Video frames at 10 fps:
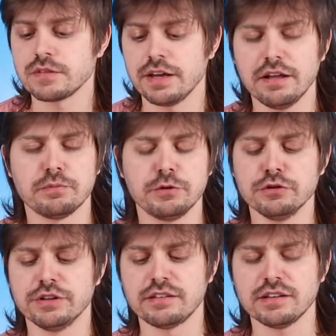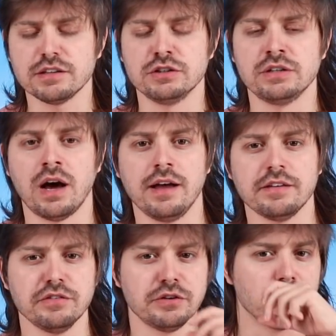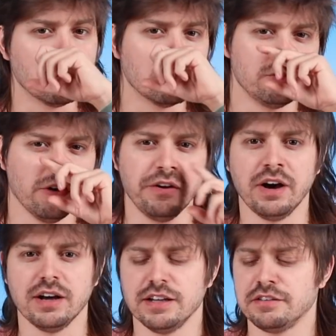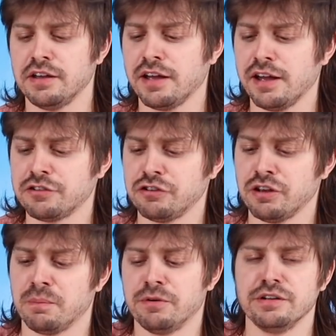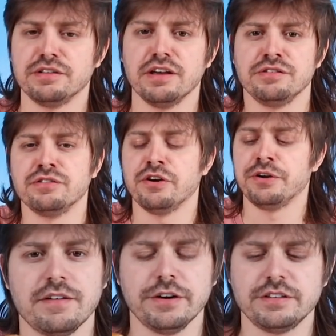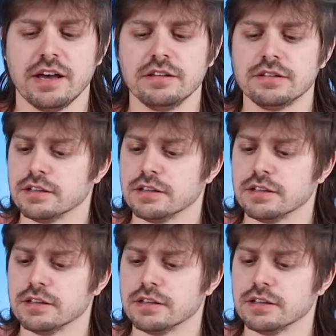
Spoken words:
Yeah, that's pretty good. That's like a nice little donut. That's like actually a pretty decent donut. Very tasty.